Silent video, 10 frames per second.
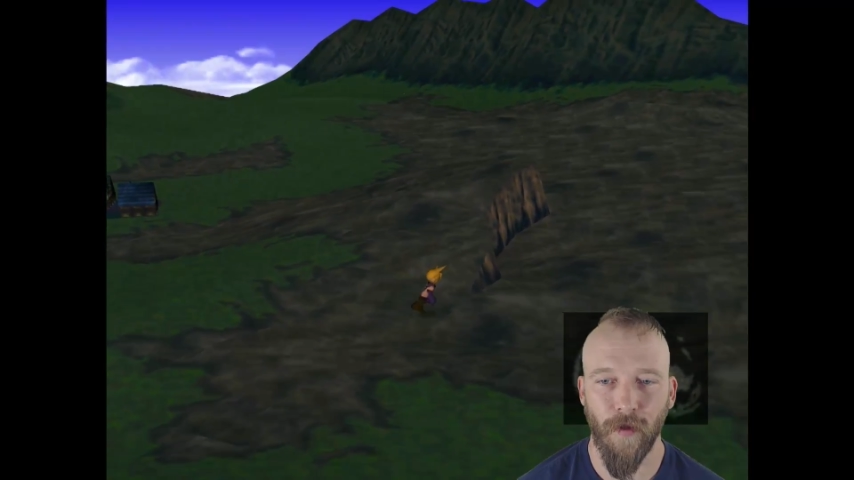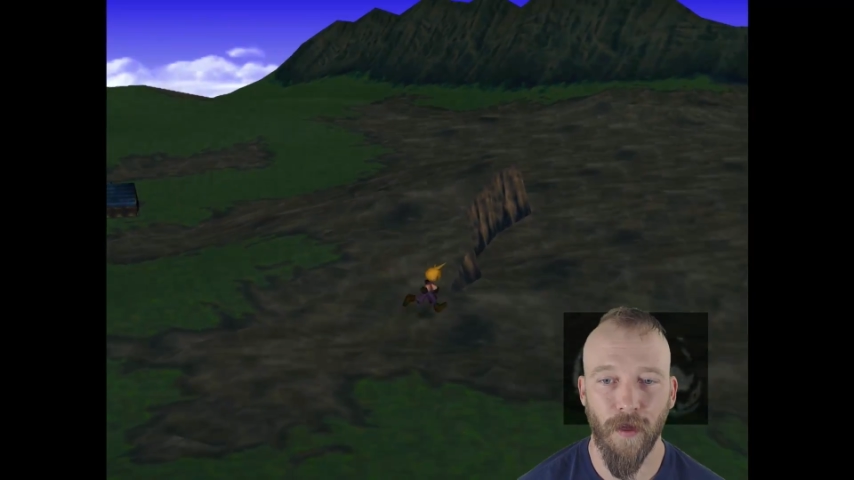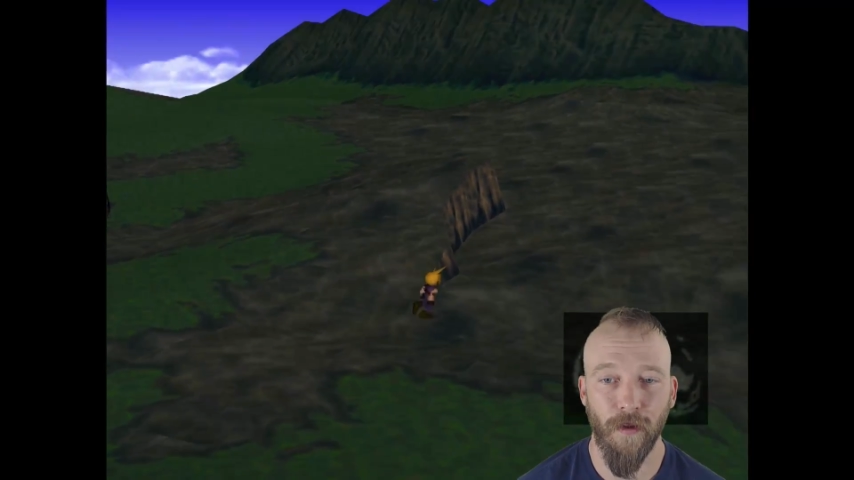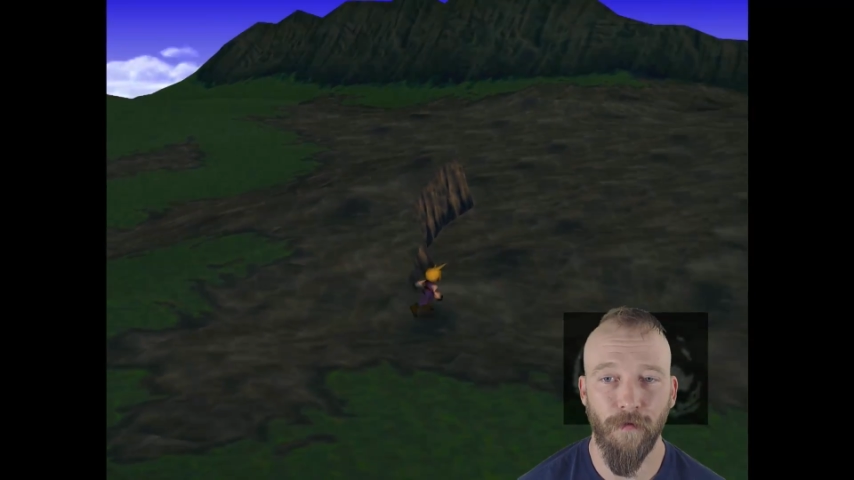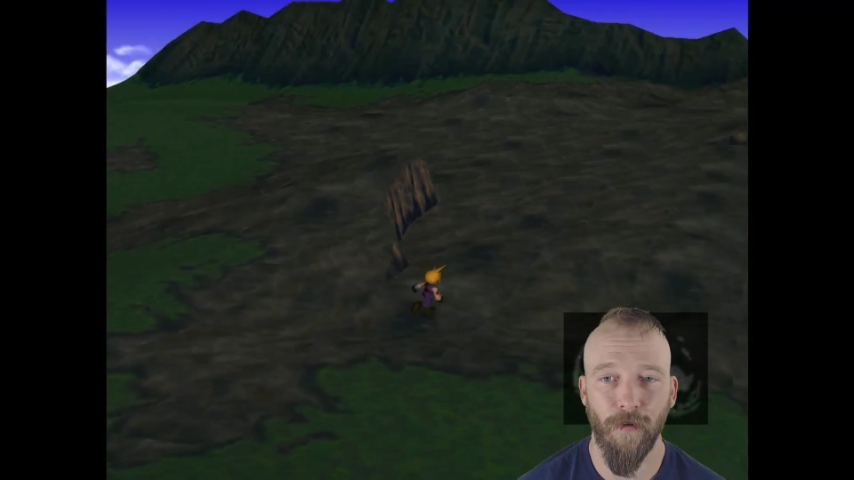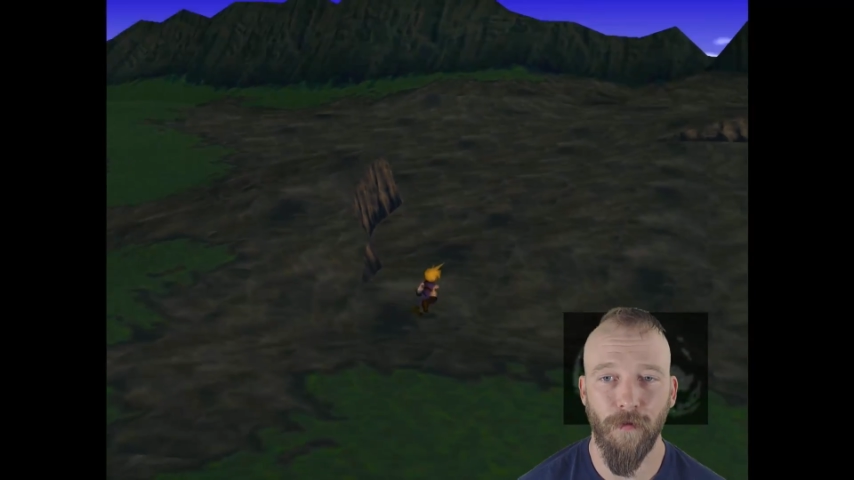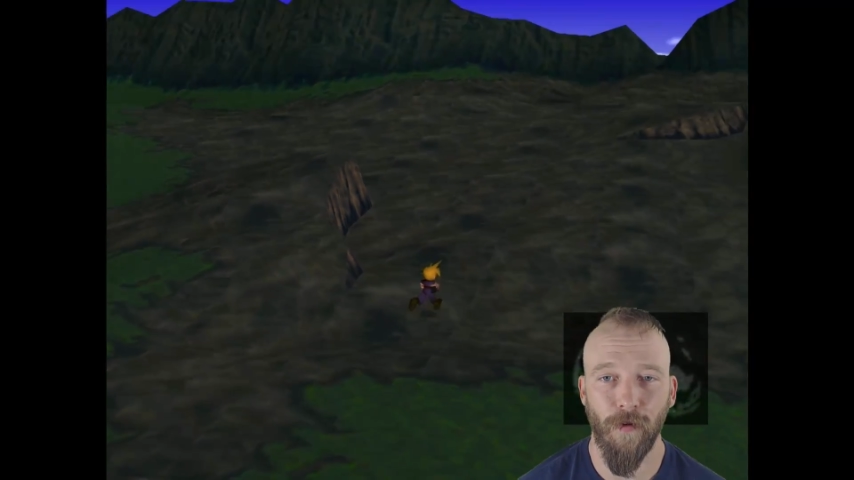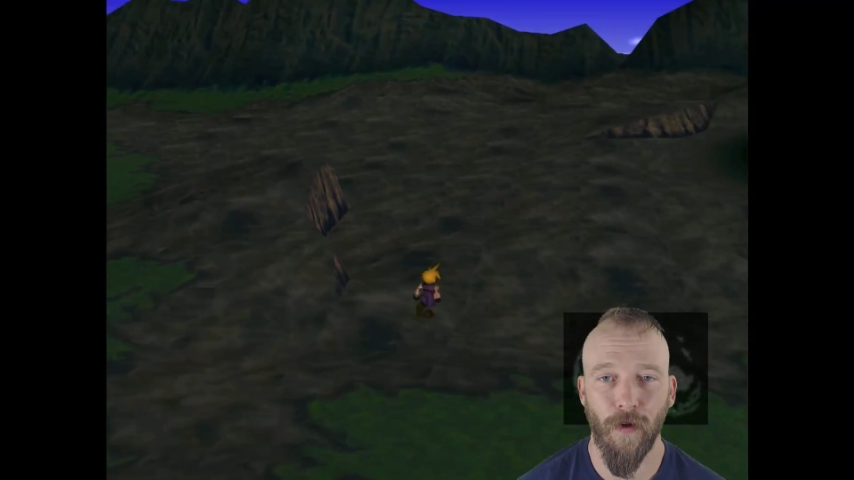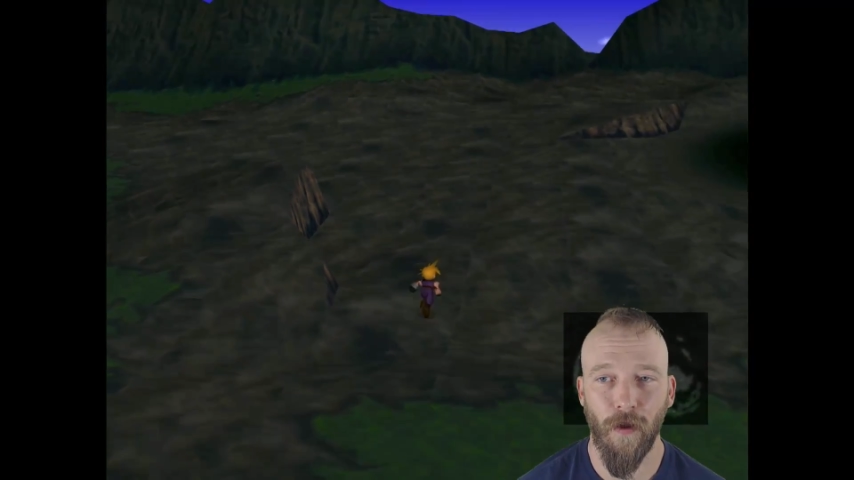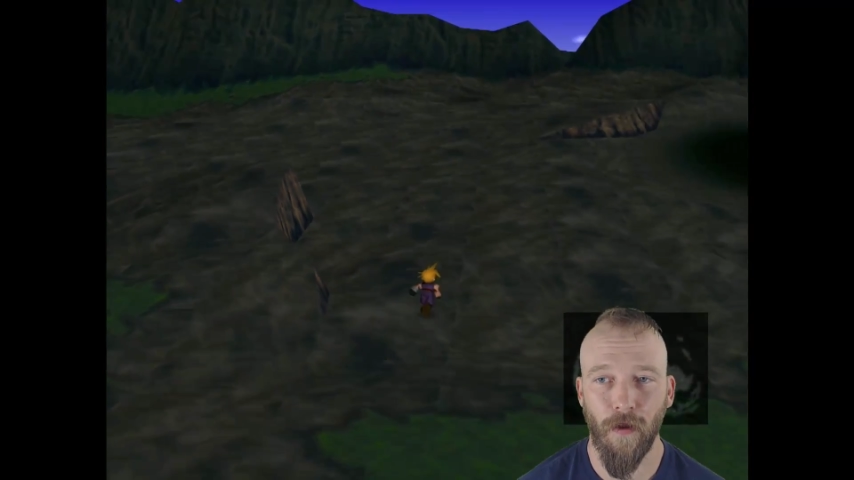And if
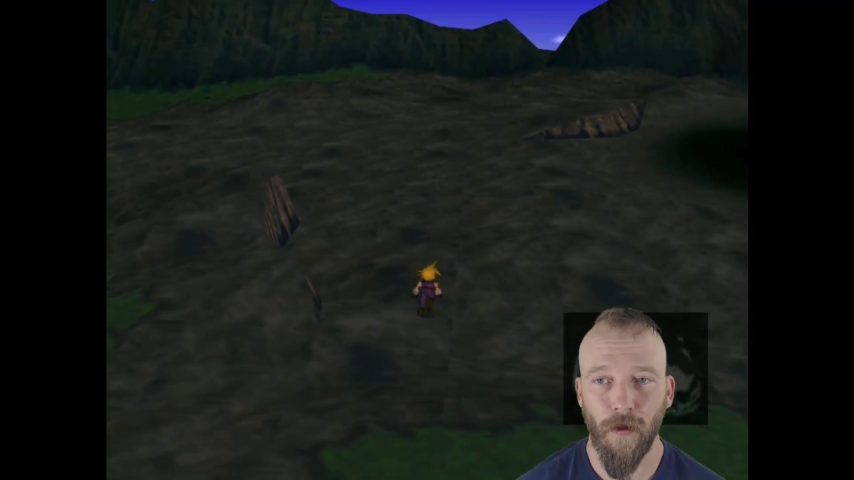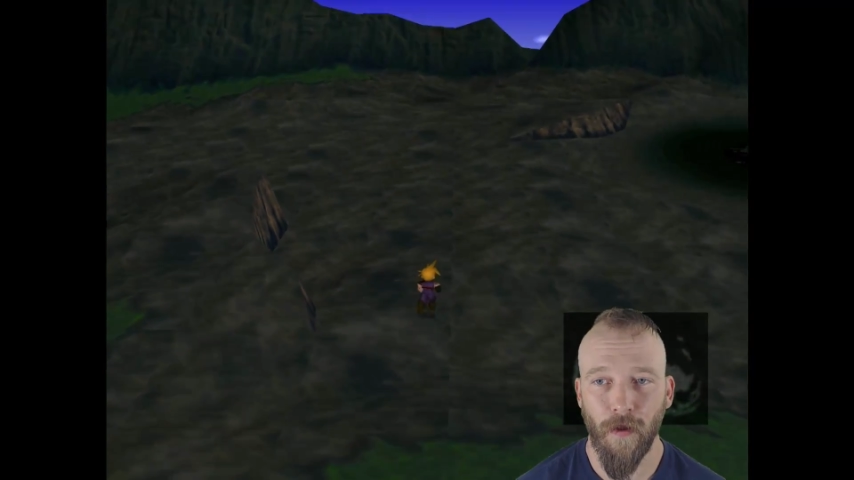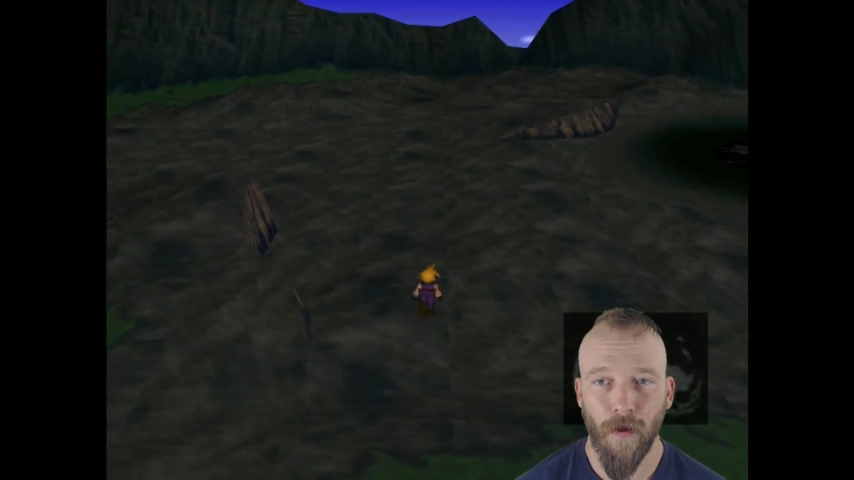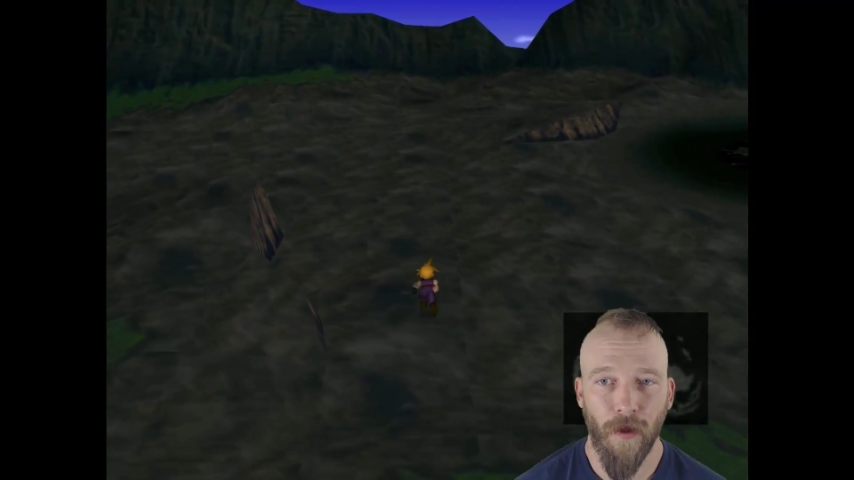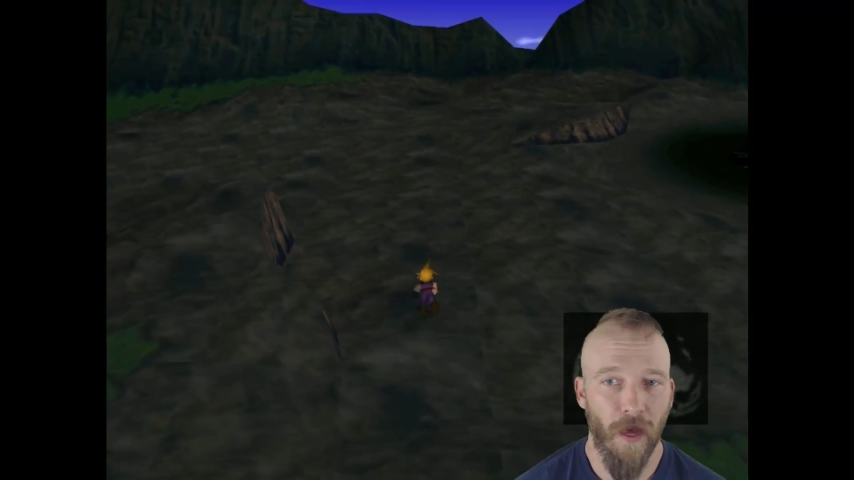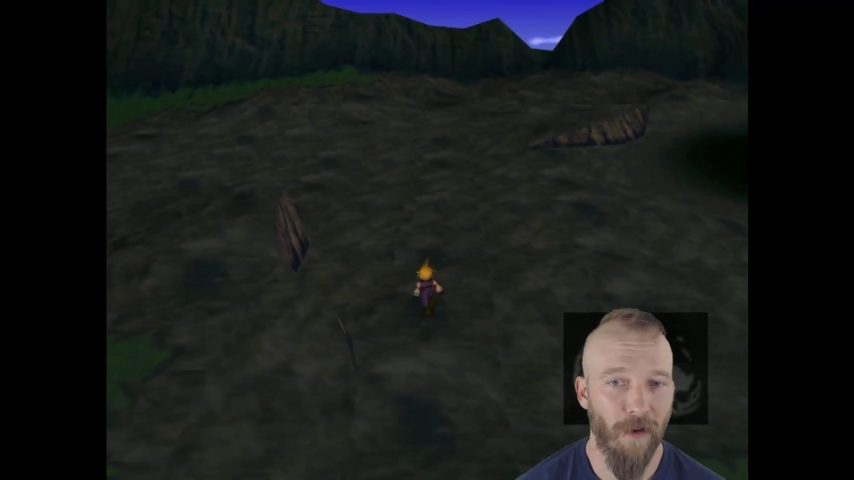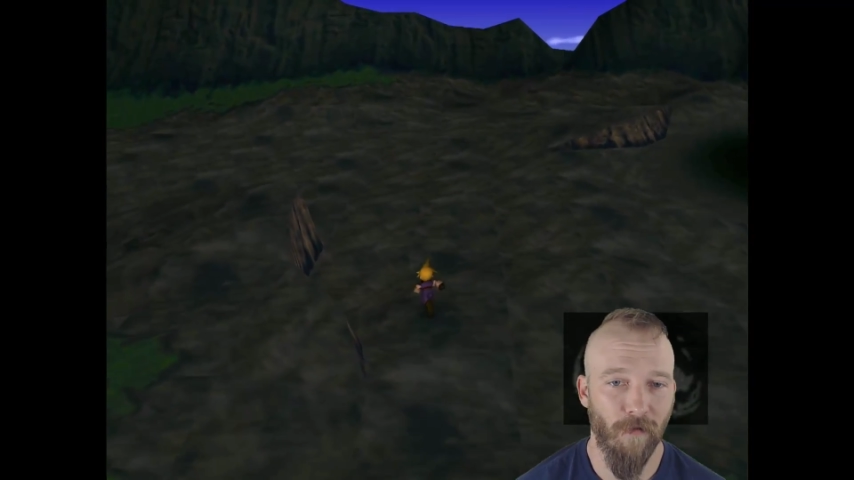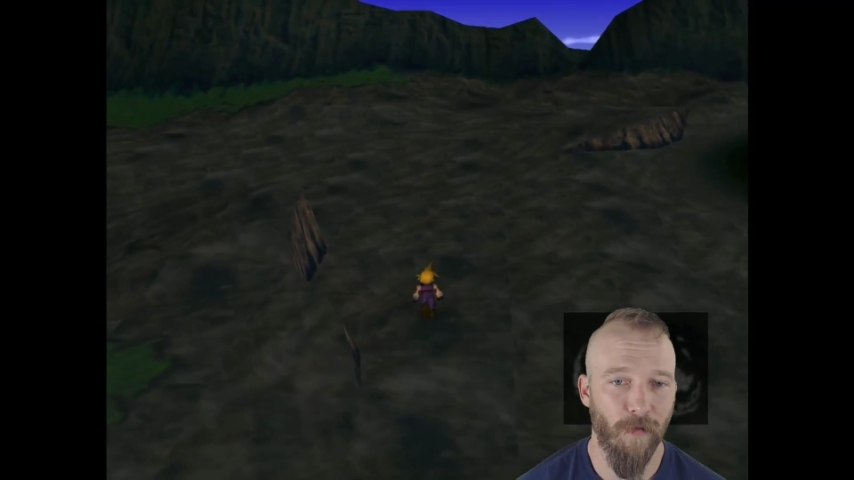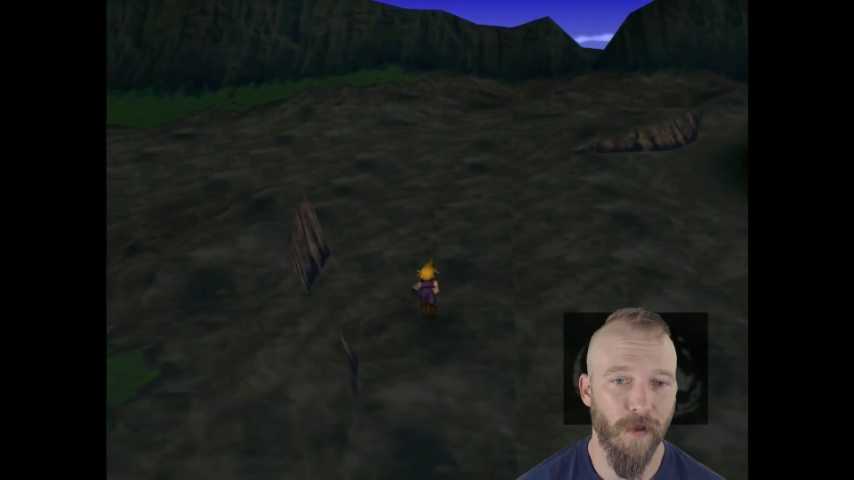you haven't